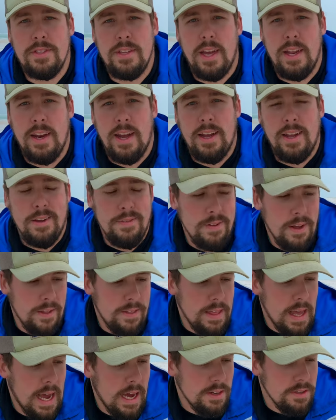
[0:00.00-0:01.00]
that night, if not
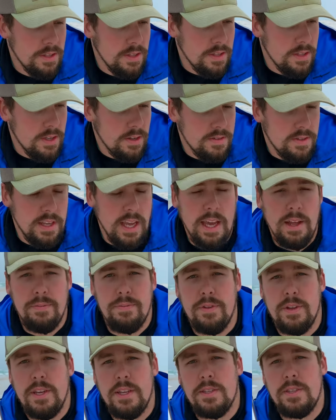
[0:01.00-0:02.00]
thousands of sand
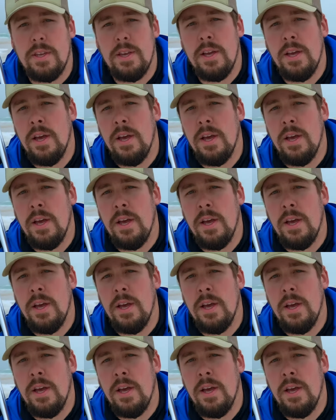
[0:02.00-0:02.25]
fleas